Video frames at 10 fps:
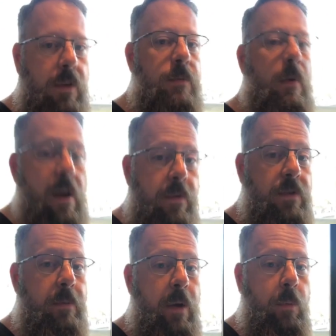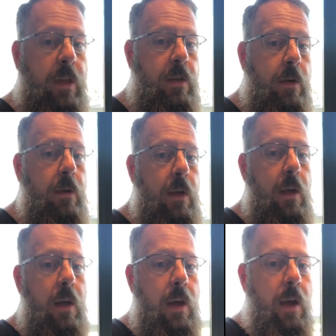me is obviously my window.
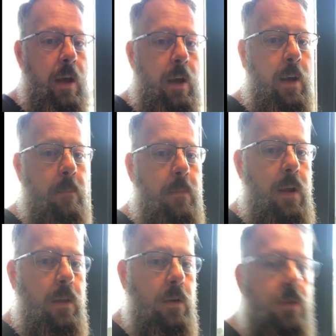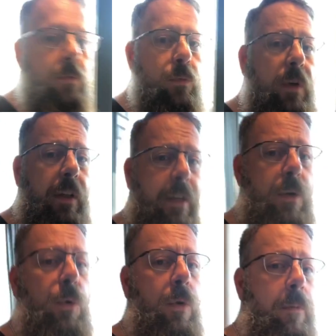And there's some really
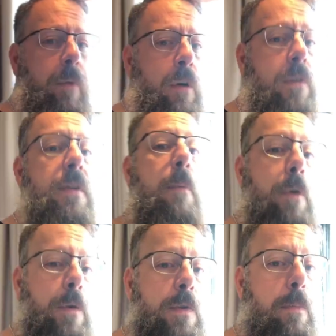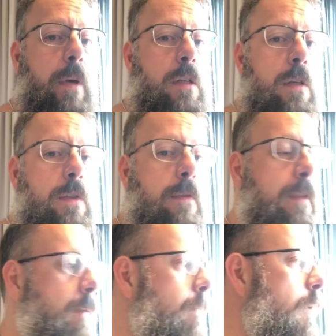cool murals. I'll post some pictures of
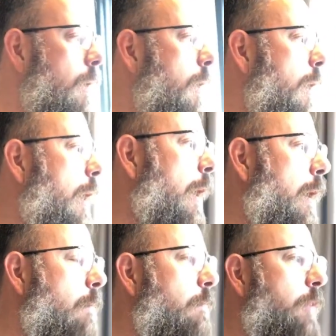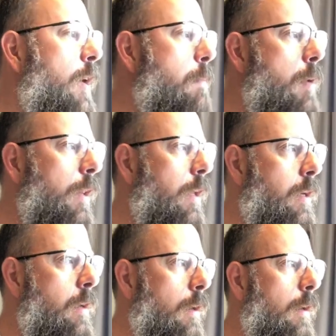them. Very
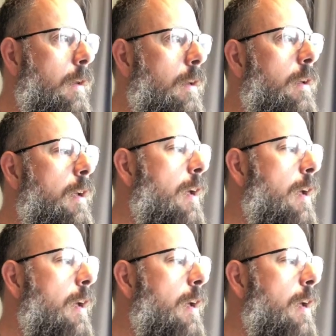political,